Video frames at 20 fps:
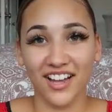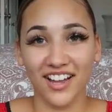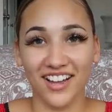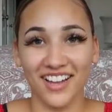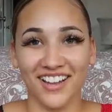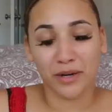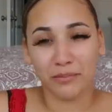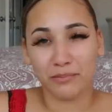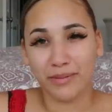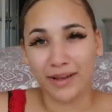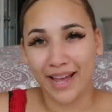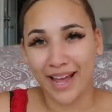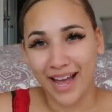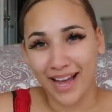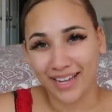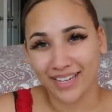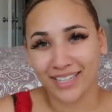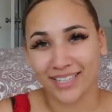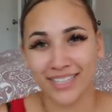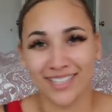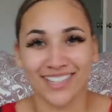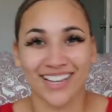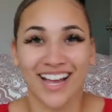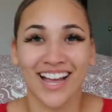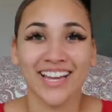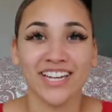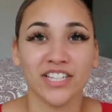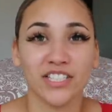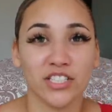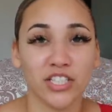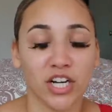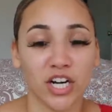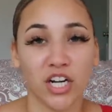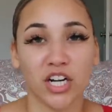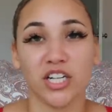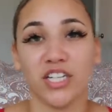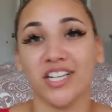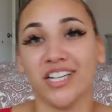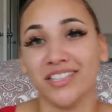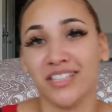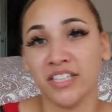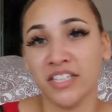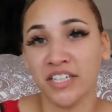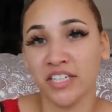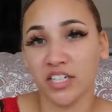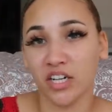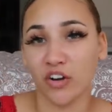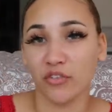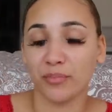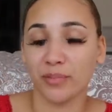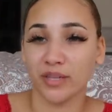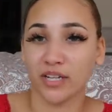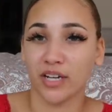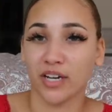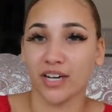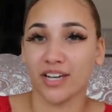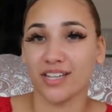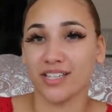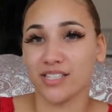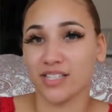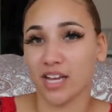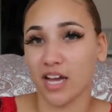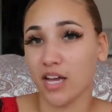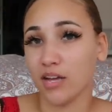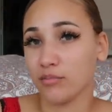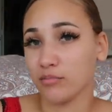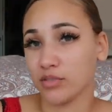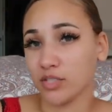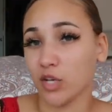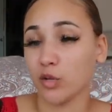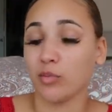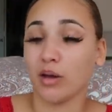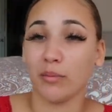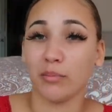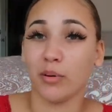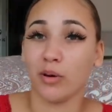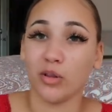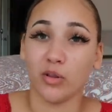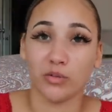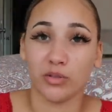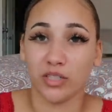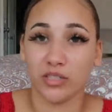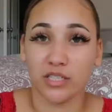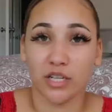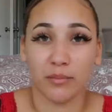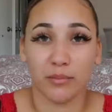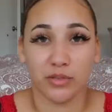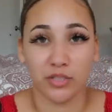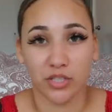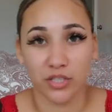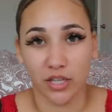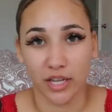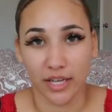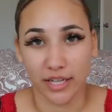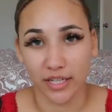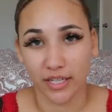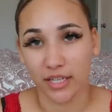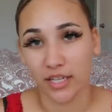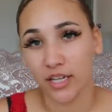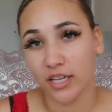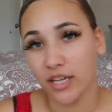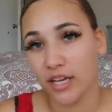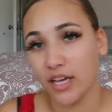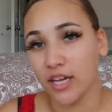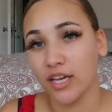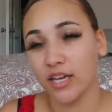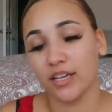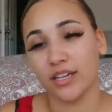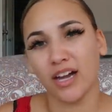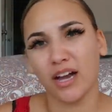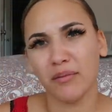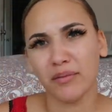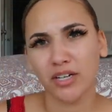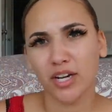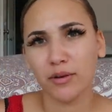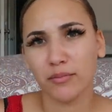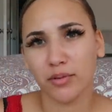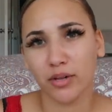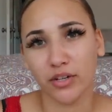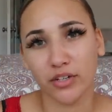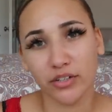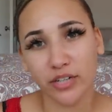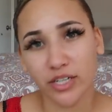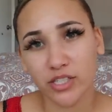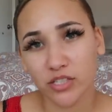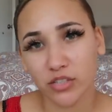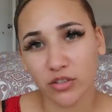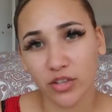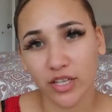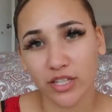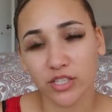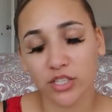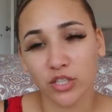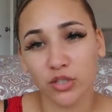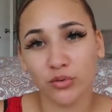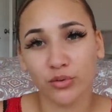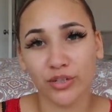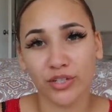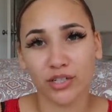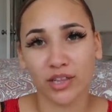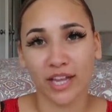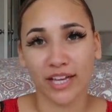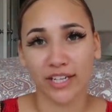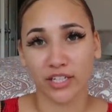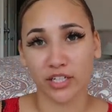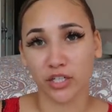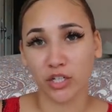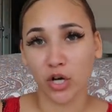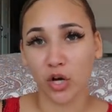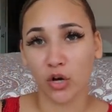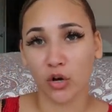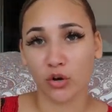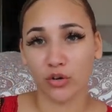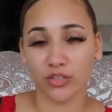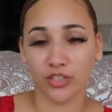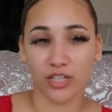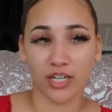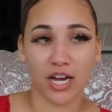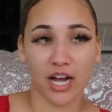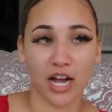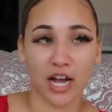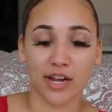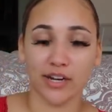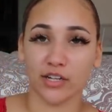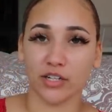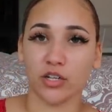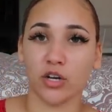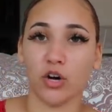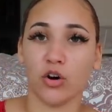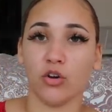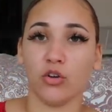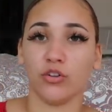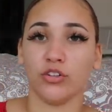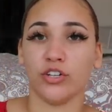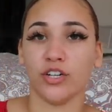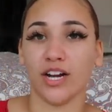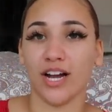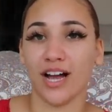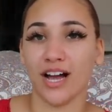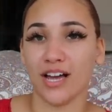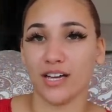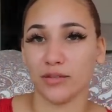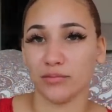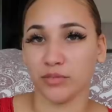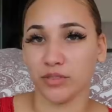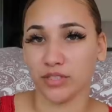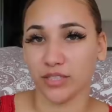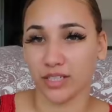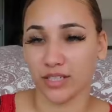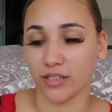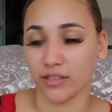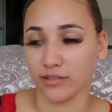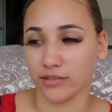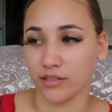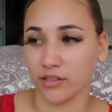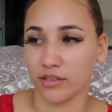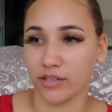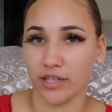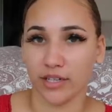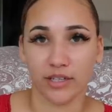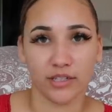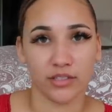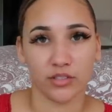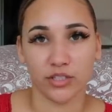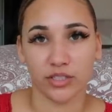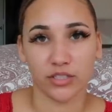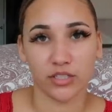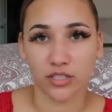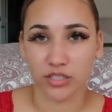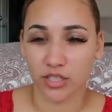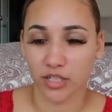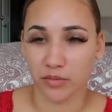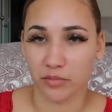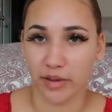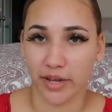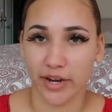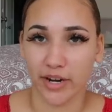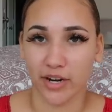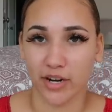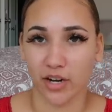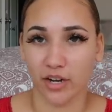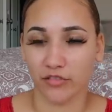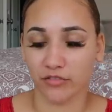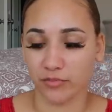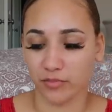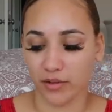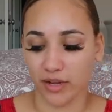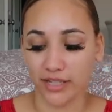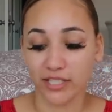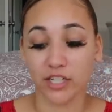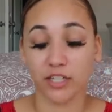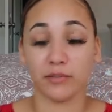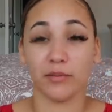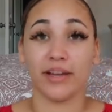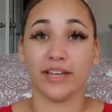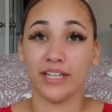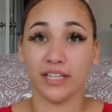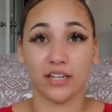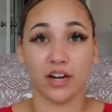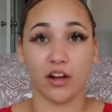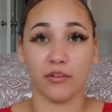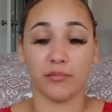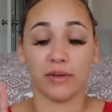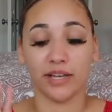We're back. I had to turn the heat off because I am so bipolar with the temperature. Like, comment down below. Do you guys do that too where you're like, you're cold, you're hot, you're cold, you're hot. I'm just like, okay. So I just turned my hair off. I turned my heat off.